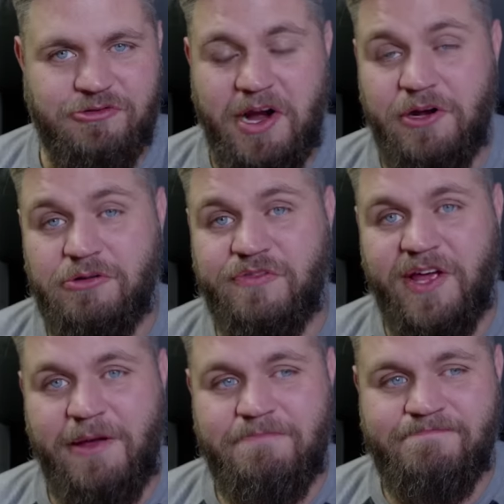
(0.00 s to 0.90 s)
great news for
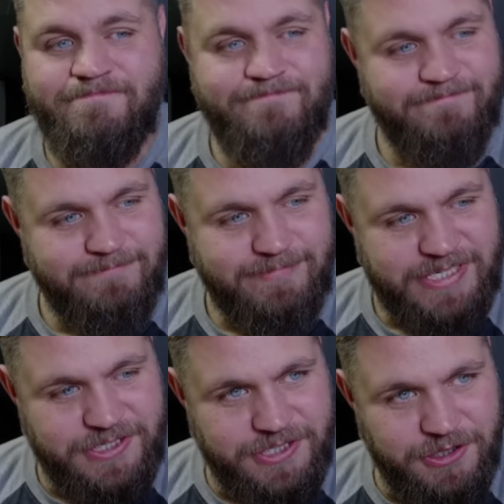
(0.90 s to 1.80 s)
him,
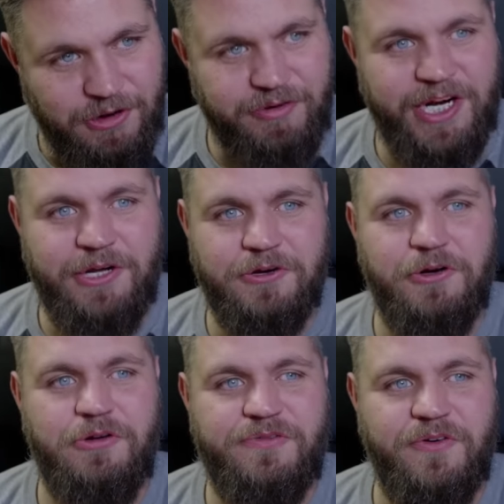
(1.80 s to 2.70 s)
it's not really good
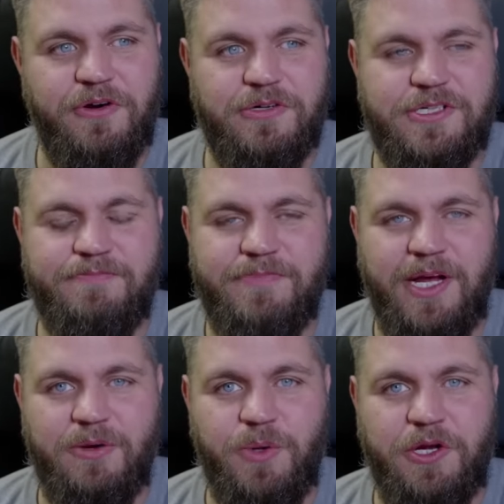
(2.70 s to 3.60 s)
news for us.
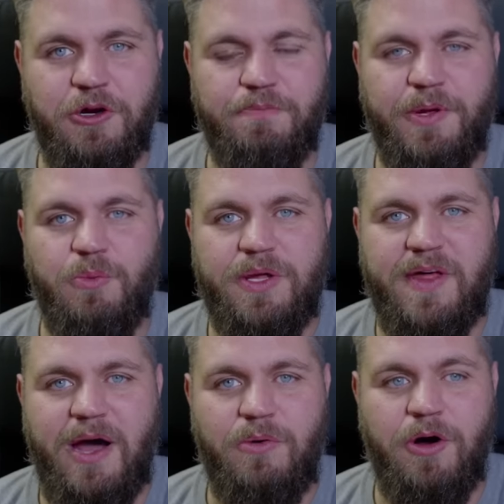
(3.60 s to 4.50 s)
And we could be
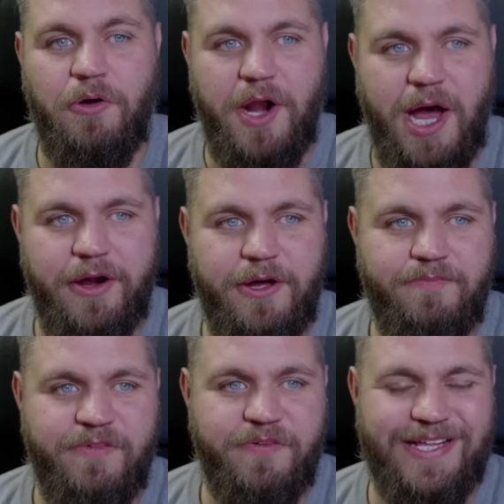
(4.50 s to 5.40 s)
without Onana
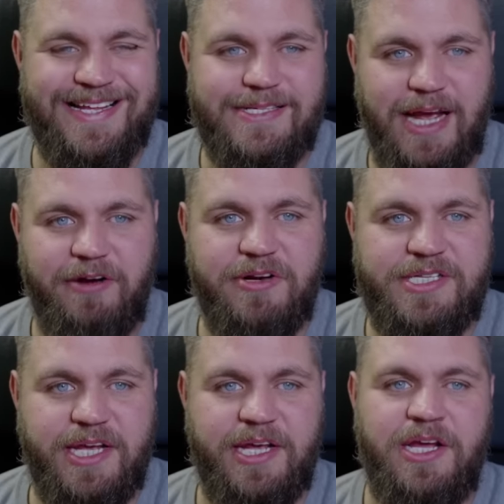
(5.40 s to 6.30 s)
for the
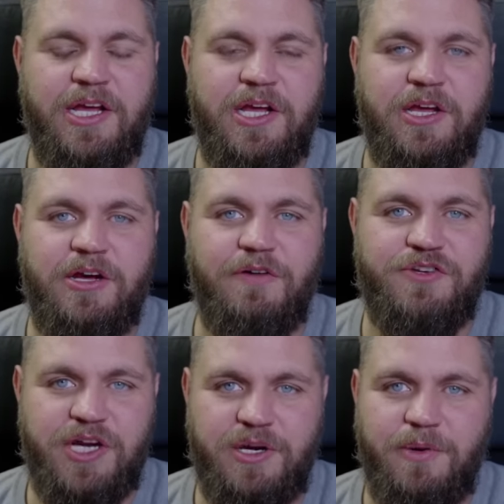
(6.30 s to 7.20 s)
entirety of
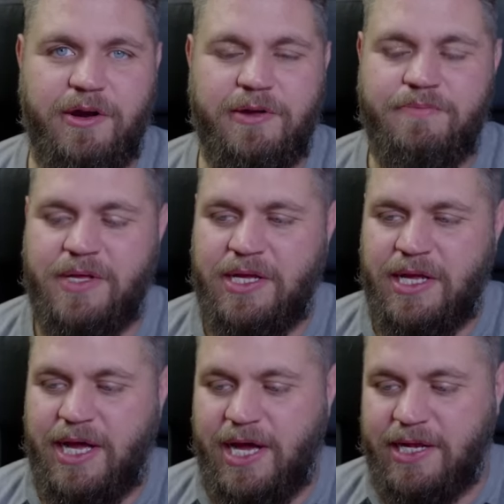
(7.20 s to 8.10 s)
January.
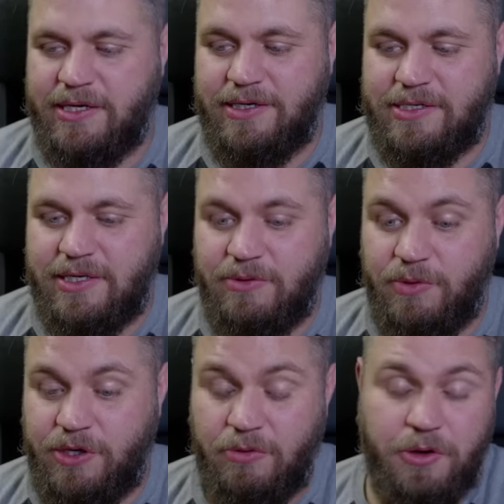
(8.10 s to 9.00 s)
And
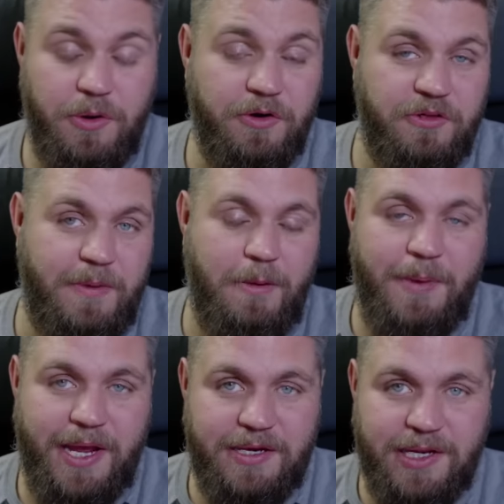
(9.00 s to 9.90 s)
we don't know enough about
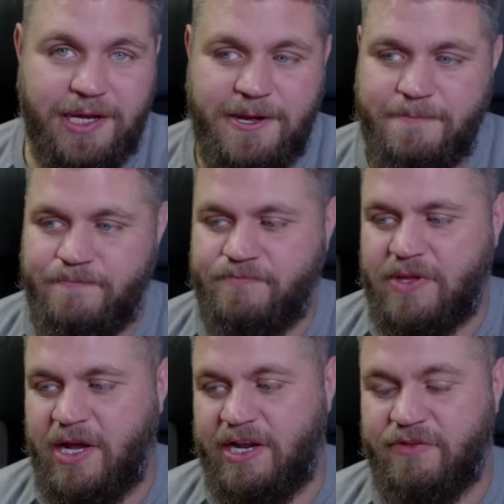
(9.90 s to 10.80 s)
Bayindir.
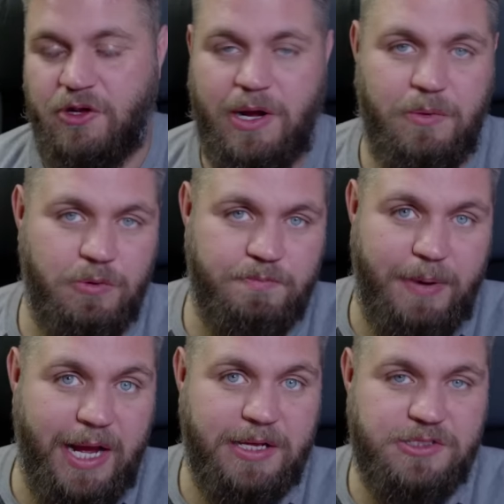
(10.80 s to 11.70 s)
And even though I would
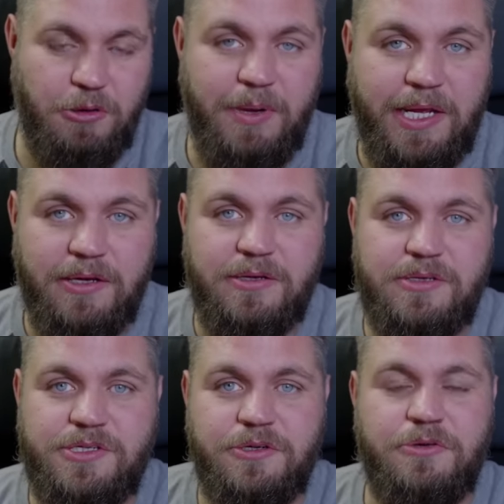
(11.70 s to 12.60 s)
back Tom
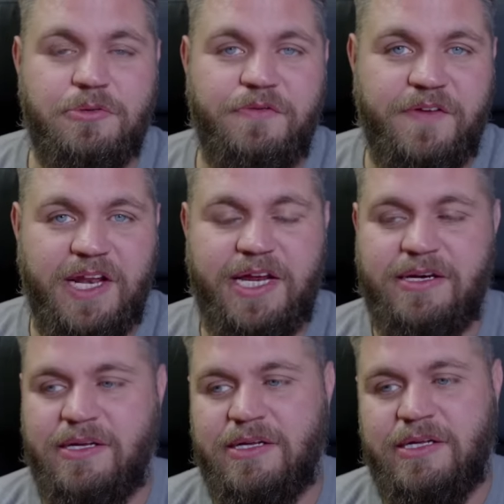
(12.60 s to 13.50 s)
Heaton to fill in,